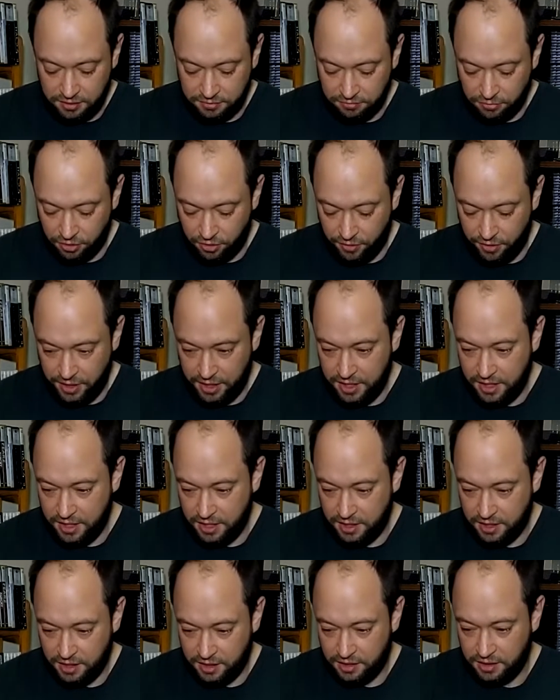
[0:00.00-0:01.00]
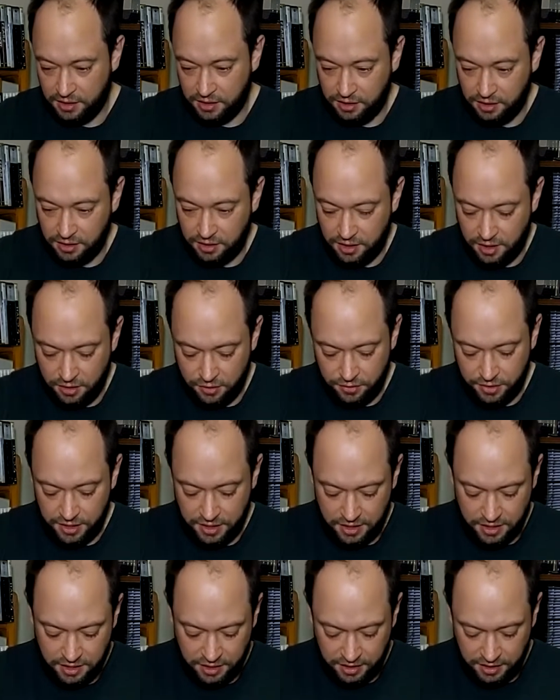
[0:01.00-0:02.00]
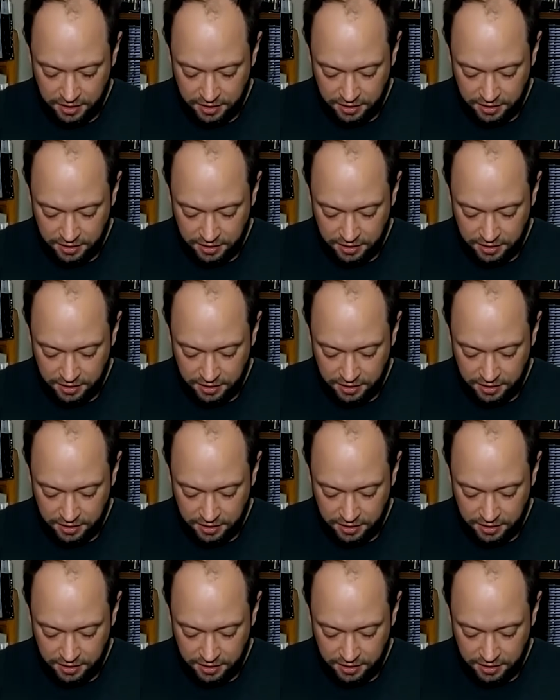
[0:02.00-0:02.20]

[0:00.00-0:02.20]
Marine loaded.